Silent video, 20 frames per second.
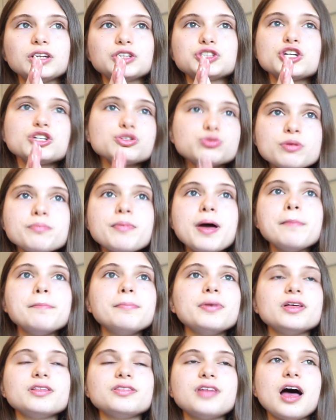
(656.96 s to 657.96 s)
just
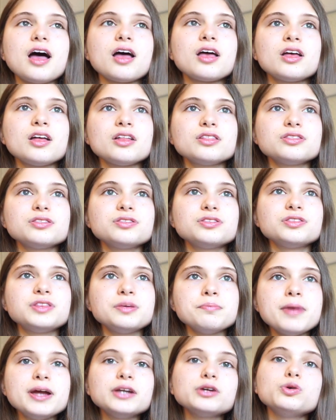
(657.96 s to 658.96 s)
remember that the
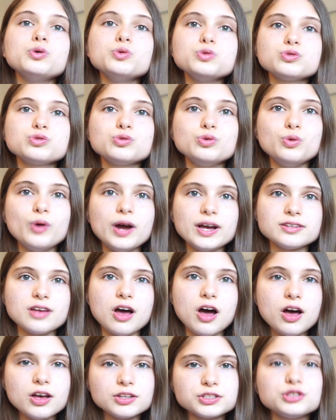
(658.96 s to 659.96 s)
medical school has
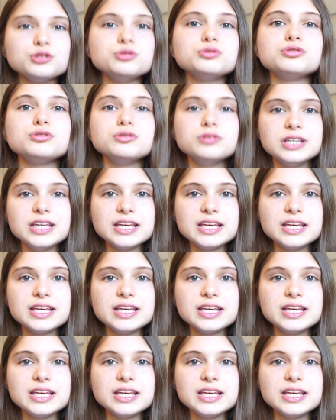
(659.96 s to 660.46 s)
asked you to the